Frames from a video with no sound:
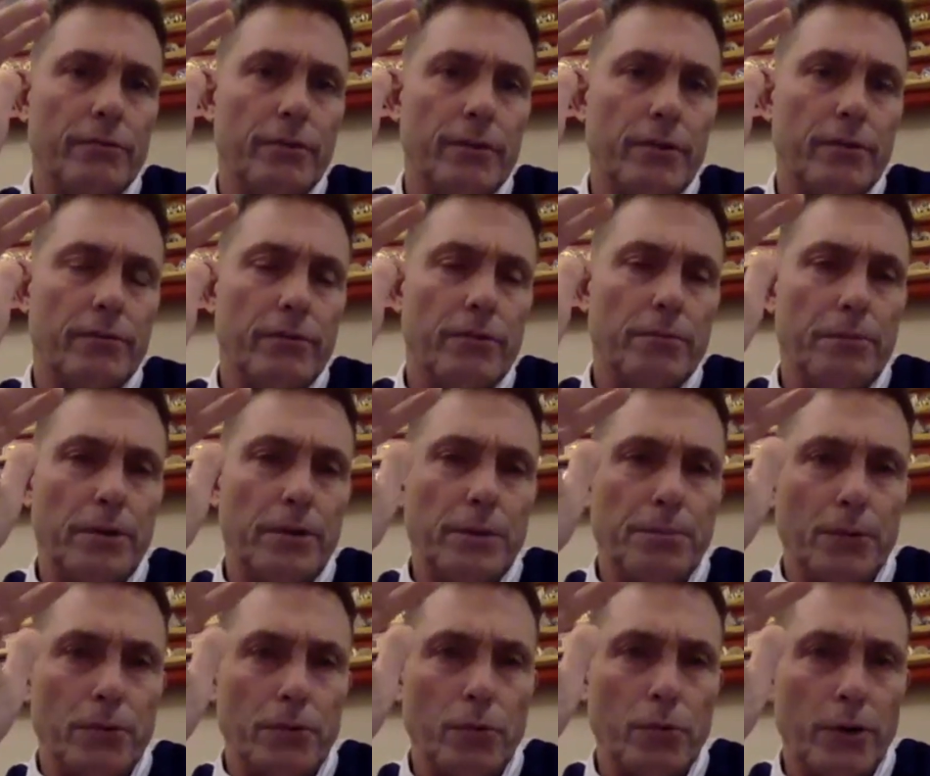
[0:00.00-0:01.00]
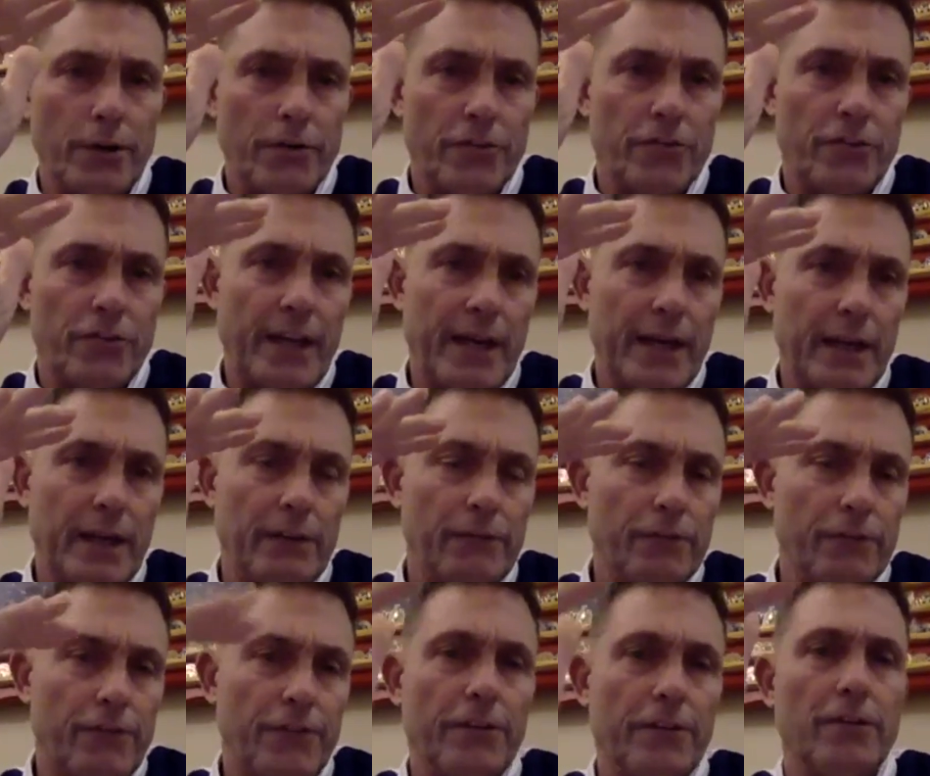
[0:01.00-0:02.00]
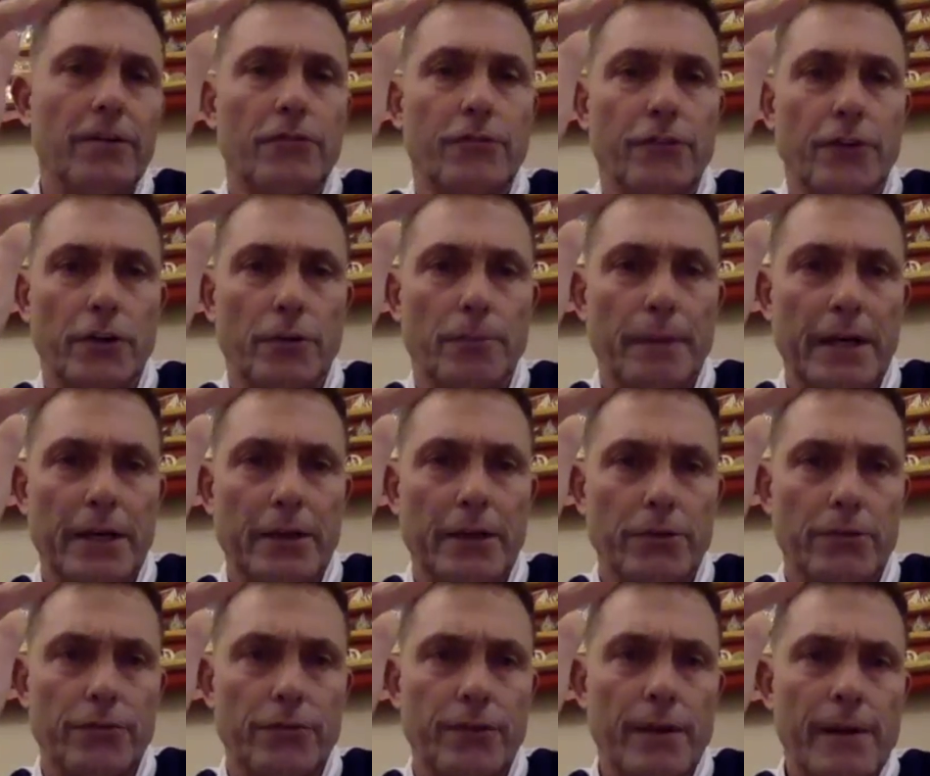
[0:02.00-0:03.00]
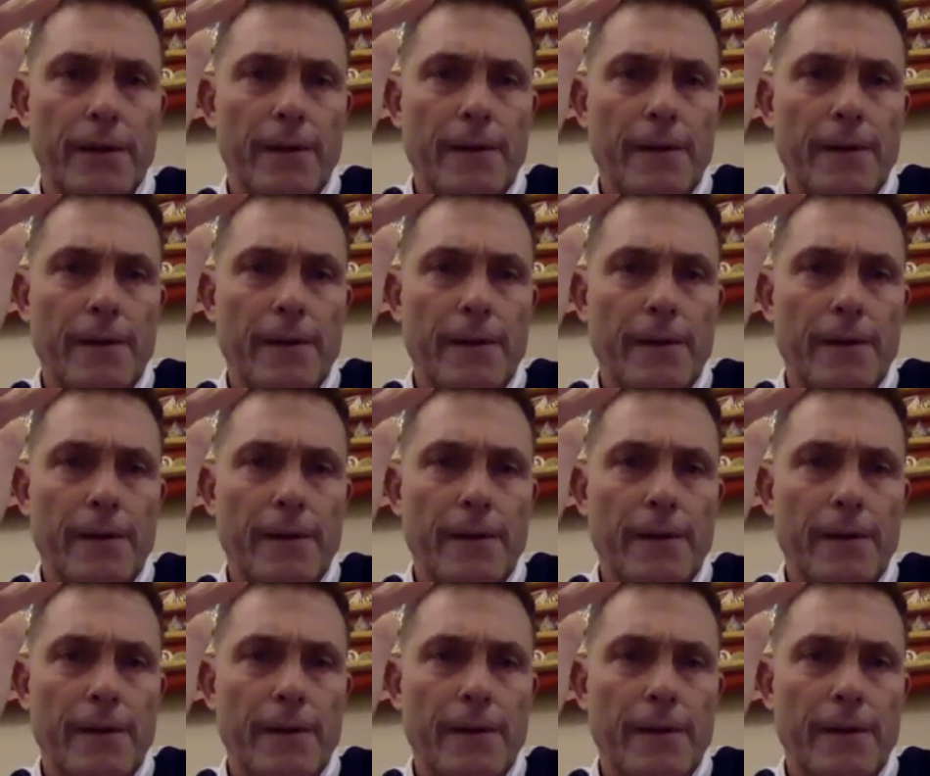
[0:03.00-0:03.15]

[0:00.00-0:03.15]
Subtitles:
the people who understand even fitness fundamentals